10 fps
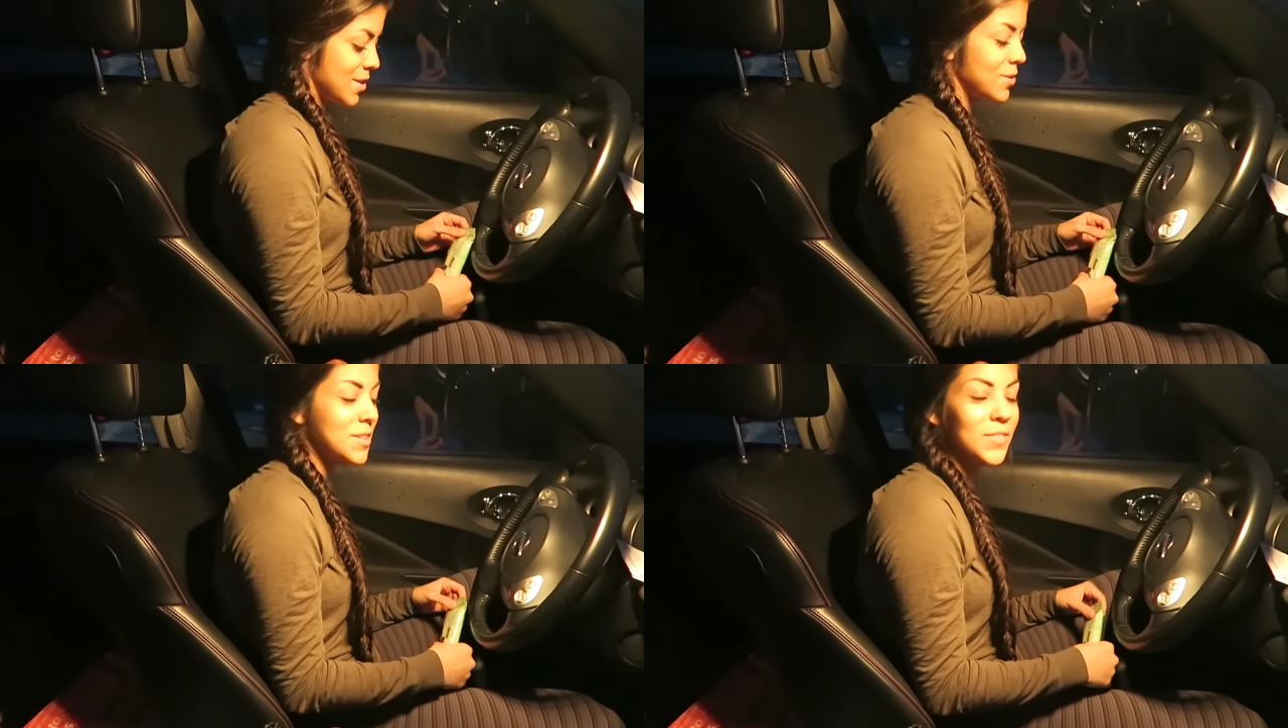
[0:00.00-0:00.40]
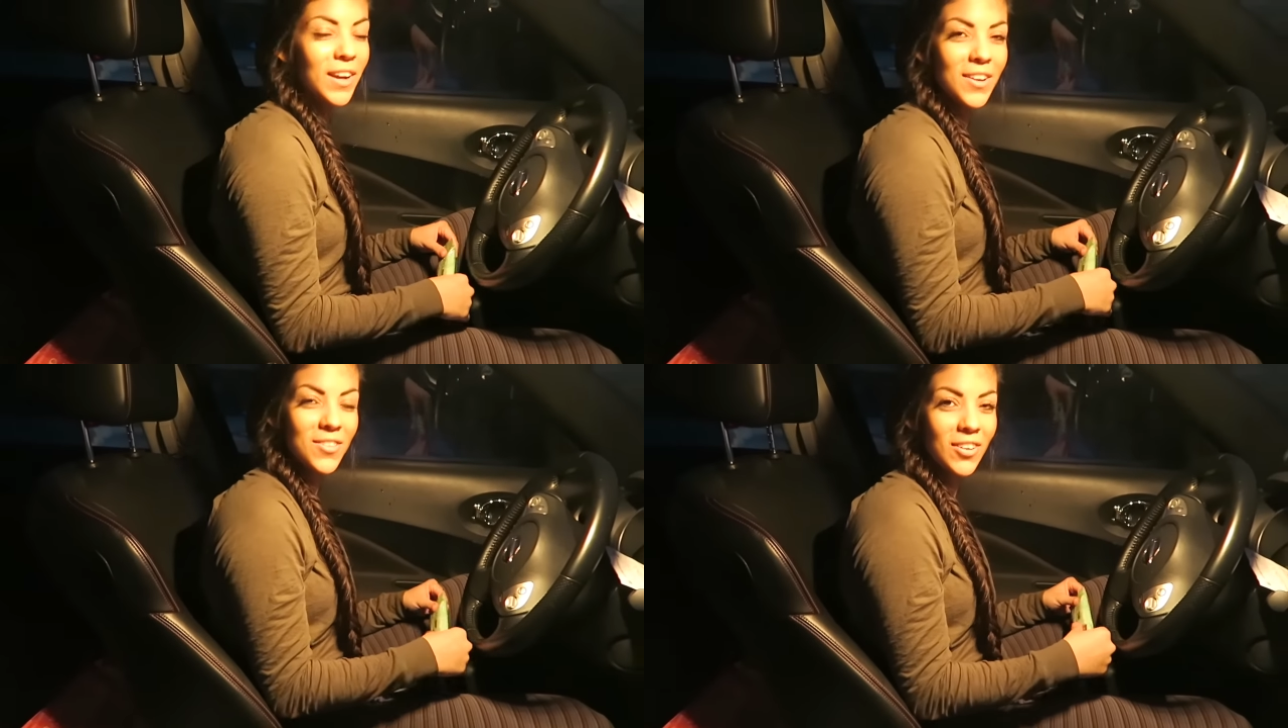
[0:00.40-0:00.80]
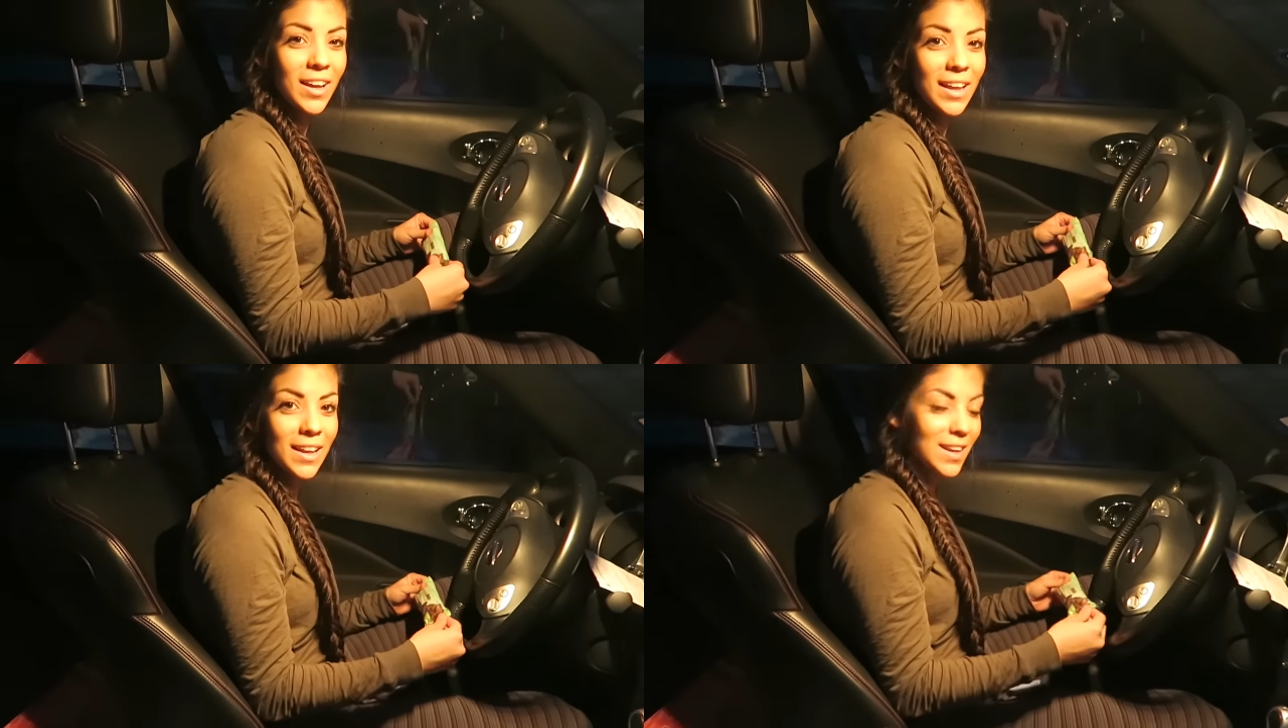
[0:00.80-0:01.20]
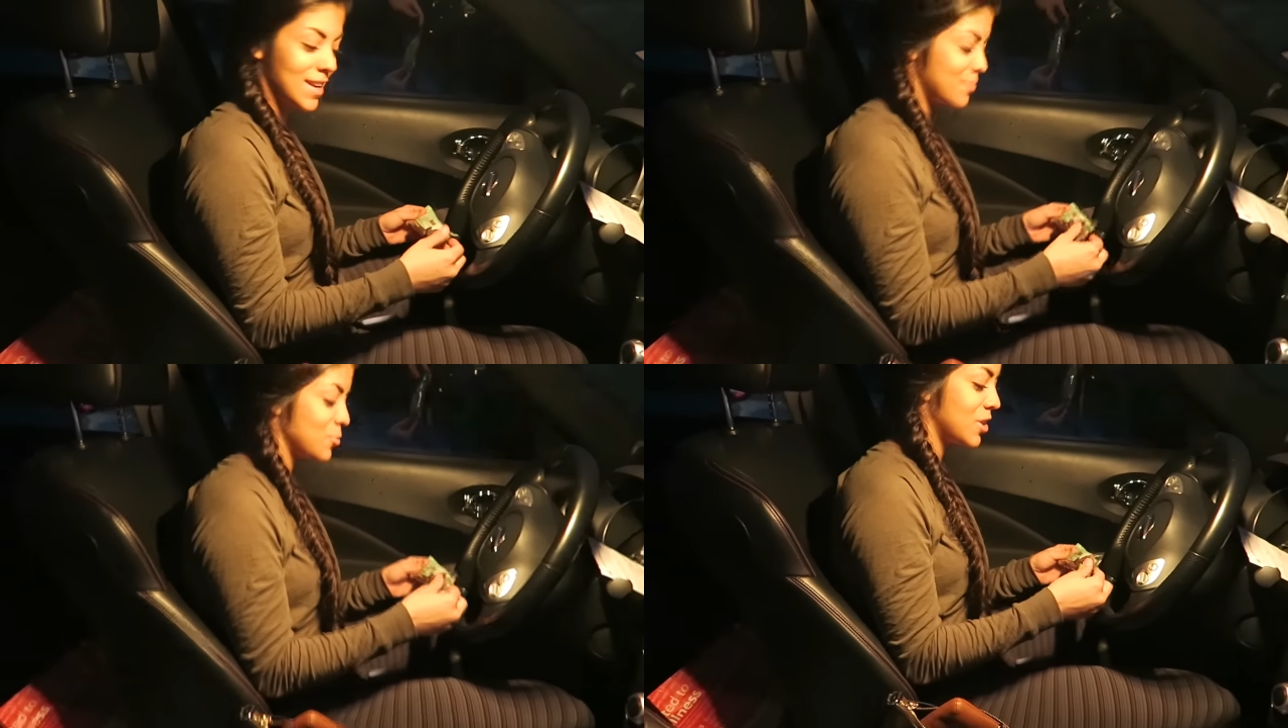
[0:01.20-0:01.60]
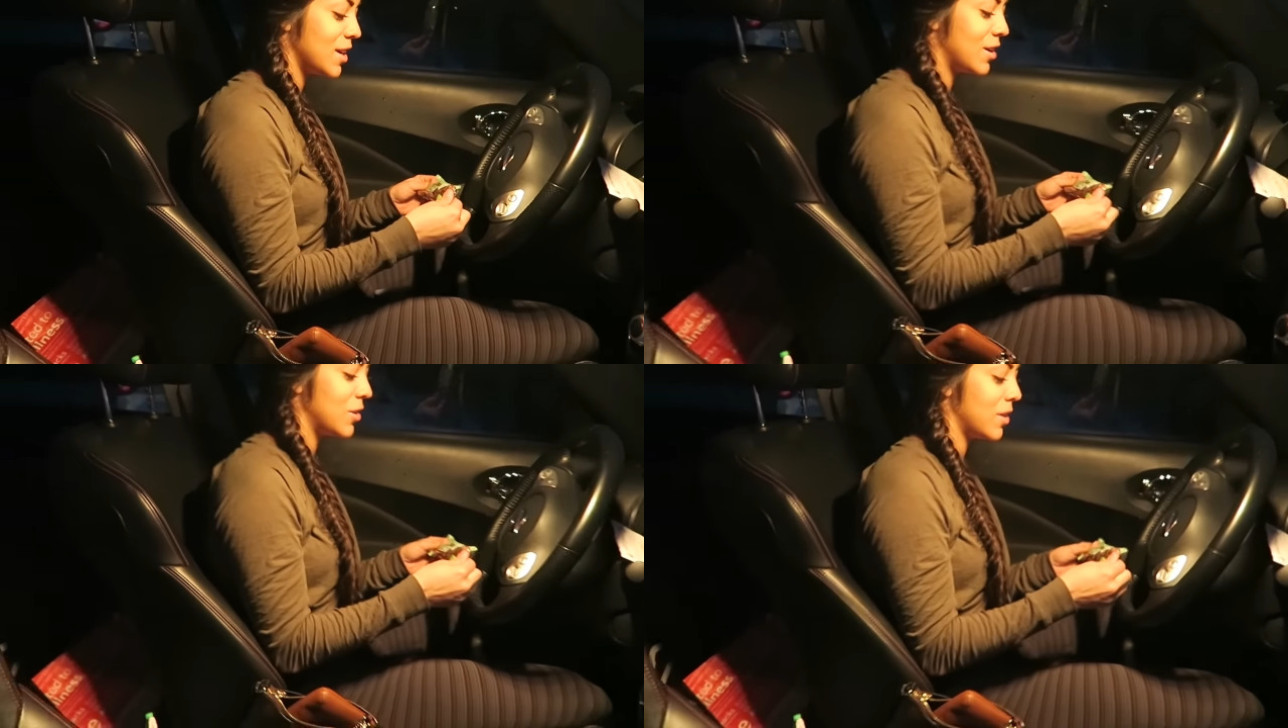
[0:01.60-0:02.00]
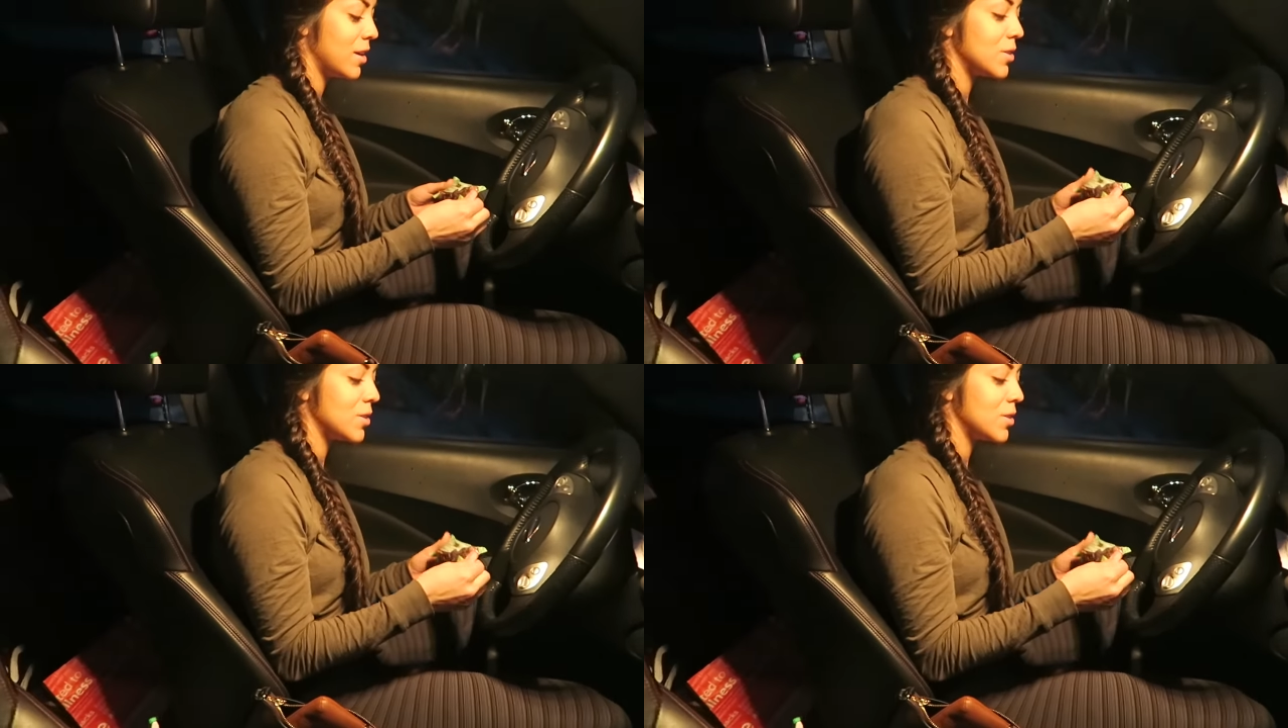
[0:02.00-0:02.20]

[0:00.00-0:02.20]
It was very fun and I'm really hungry.